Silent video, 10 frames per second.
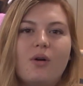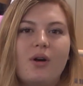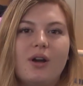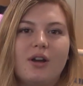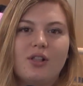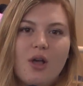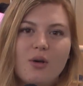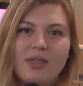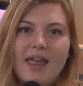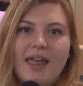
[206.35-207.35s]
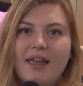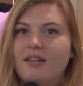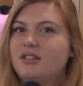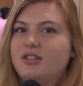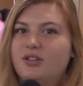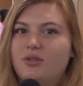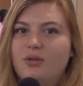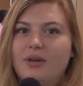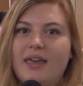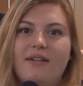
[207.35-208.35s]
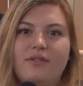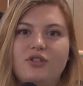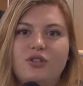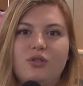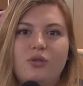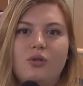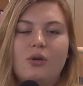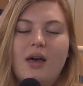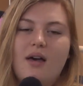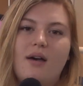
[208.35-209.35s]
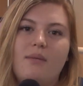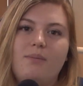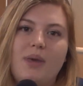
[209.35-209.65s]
or clothing to give to uh,